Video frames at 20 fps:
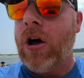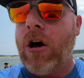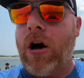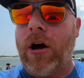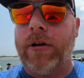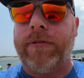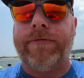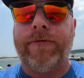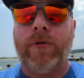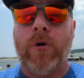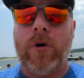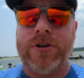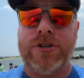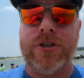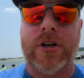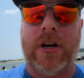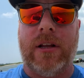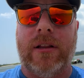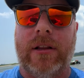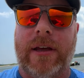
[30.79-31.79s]

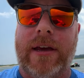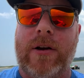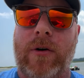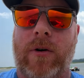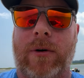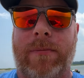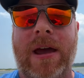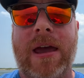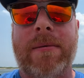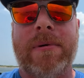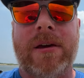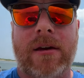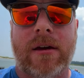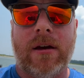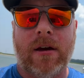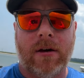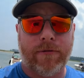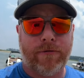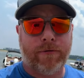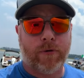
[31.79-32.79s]
unfortunately or maybe
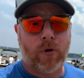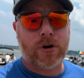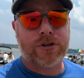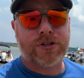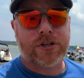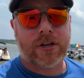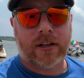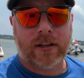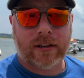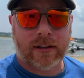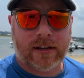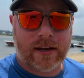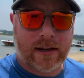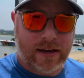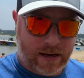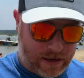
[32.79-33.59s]
Unfortunately,